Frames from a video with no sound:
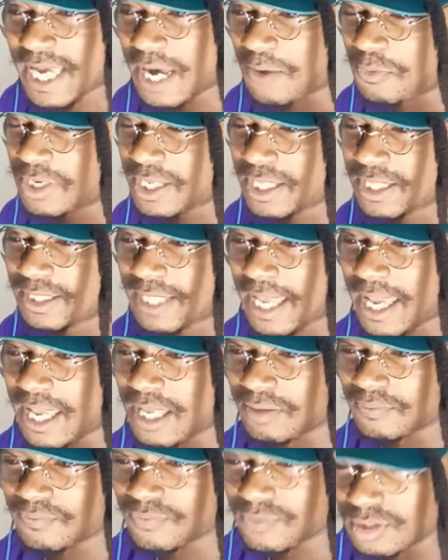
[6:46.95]
have got what he...
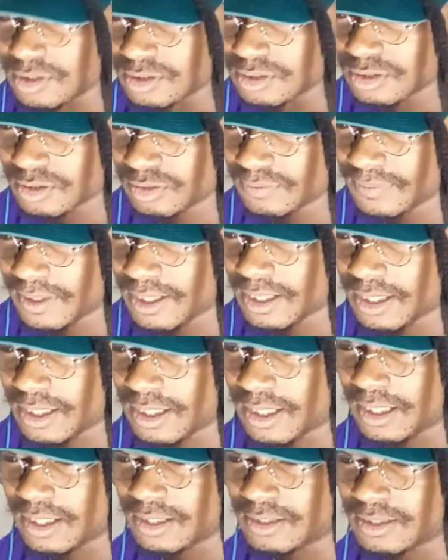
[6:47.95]
Damn. Oh, my
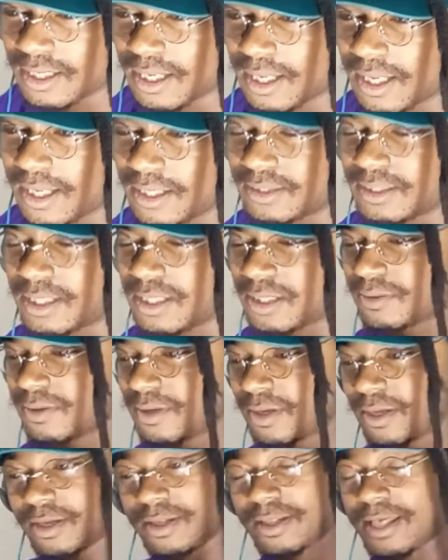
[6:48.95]
God. God damn.
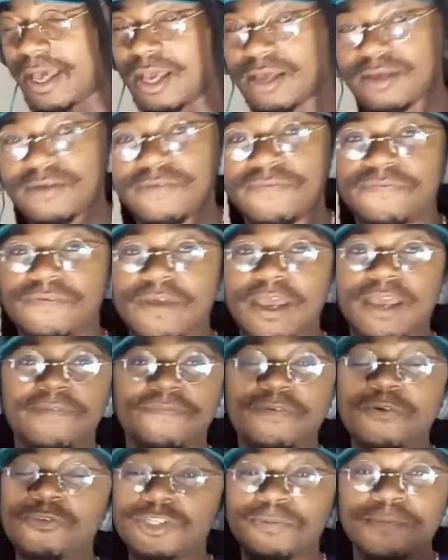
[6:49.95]
Hey,
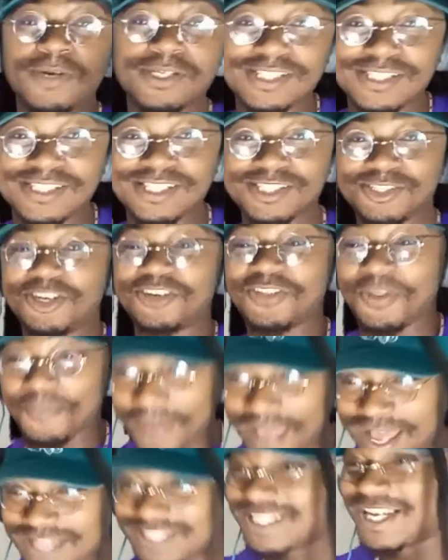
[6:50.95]
Future must have took all the
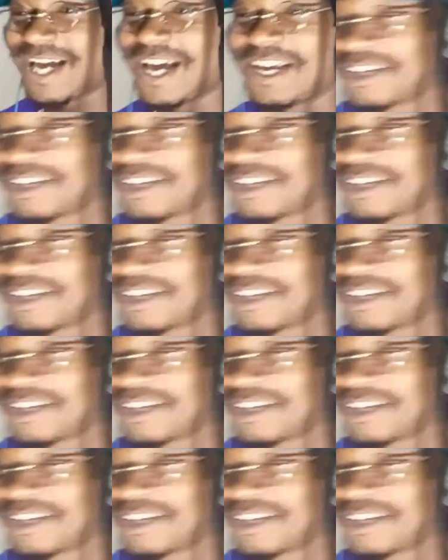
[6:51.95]
magic